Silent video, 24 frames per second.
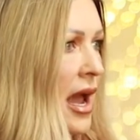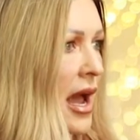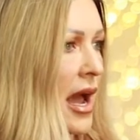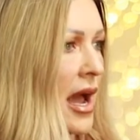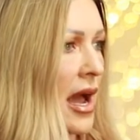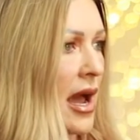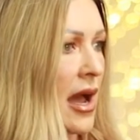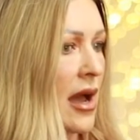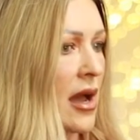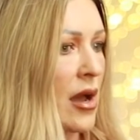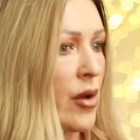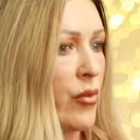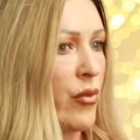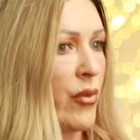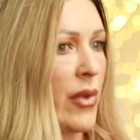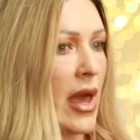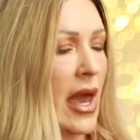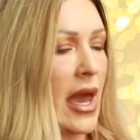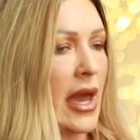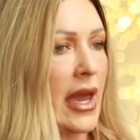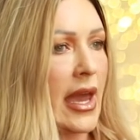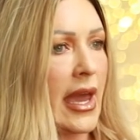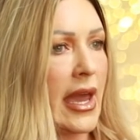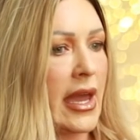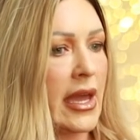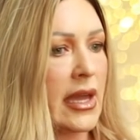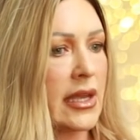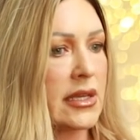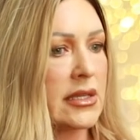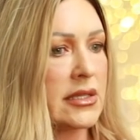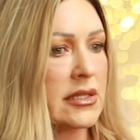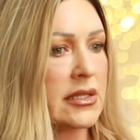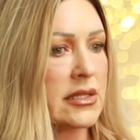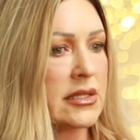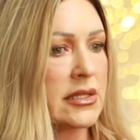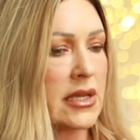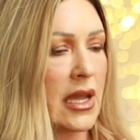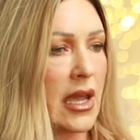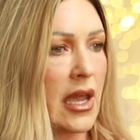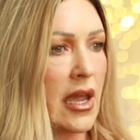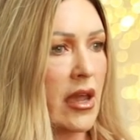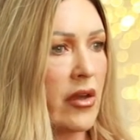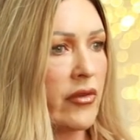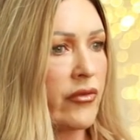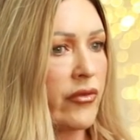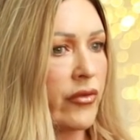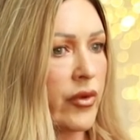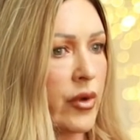Mm-hmm. Um, and
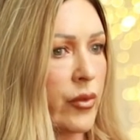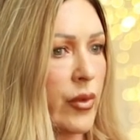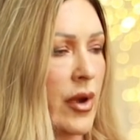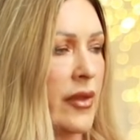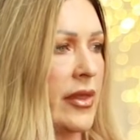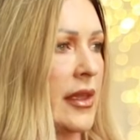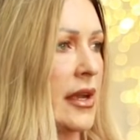everyone